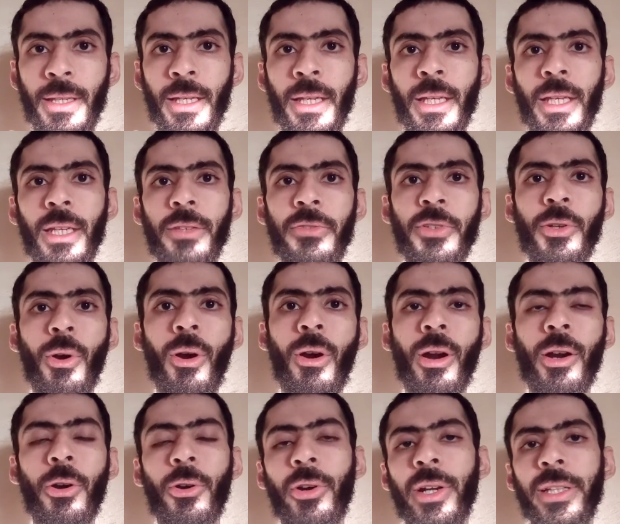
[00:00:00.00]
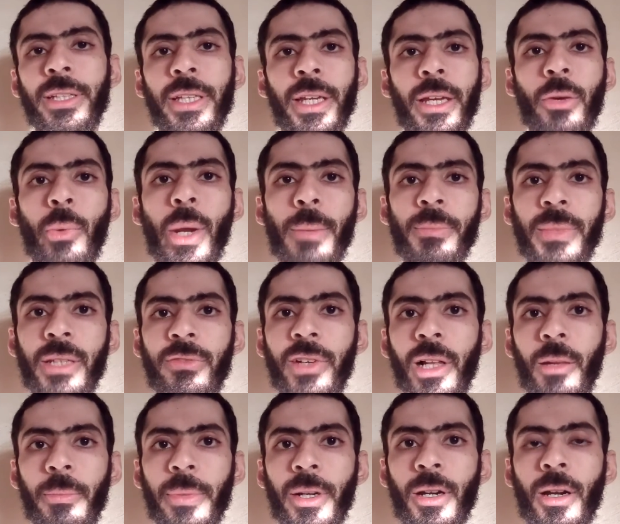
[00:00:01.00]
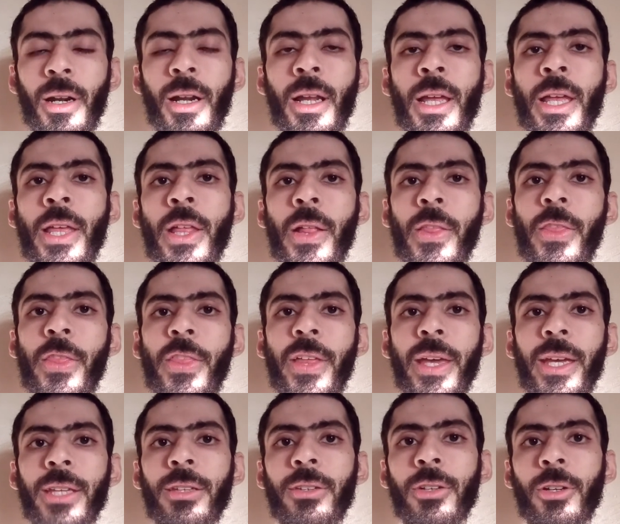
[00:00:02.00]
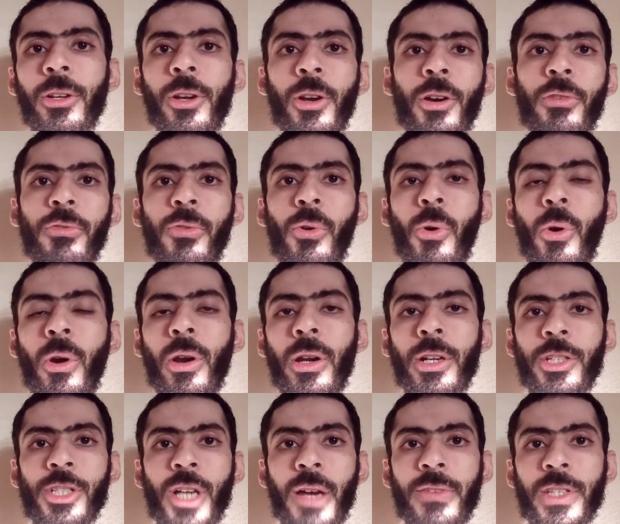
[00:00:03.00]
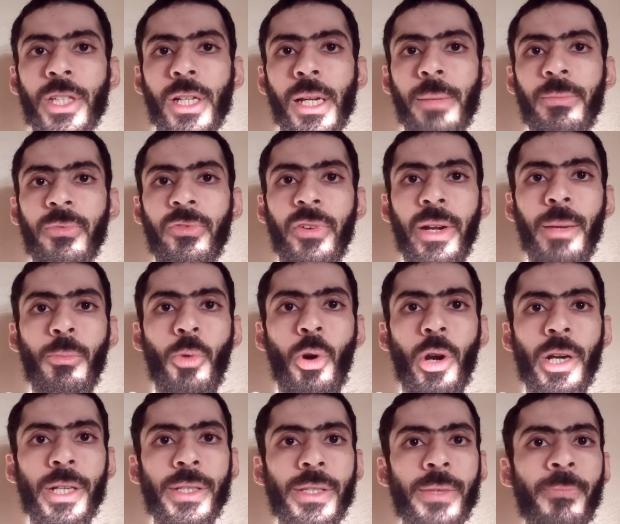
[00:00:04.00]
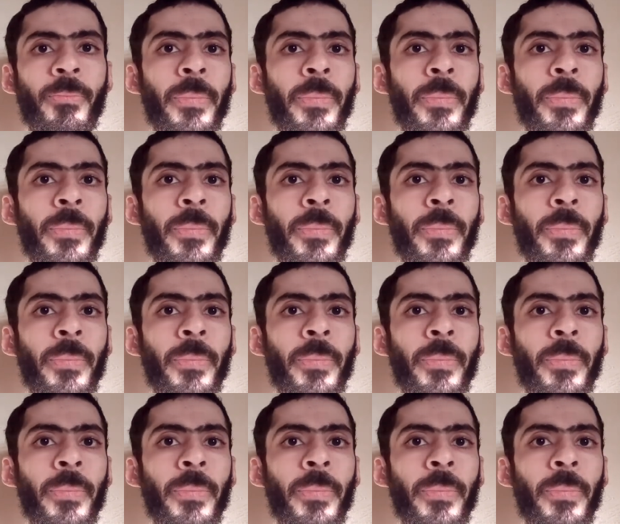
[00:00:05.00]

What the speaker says: if you are already a web developer, then go for JavaScript frameworks.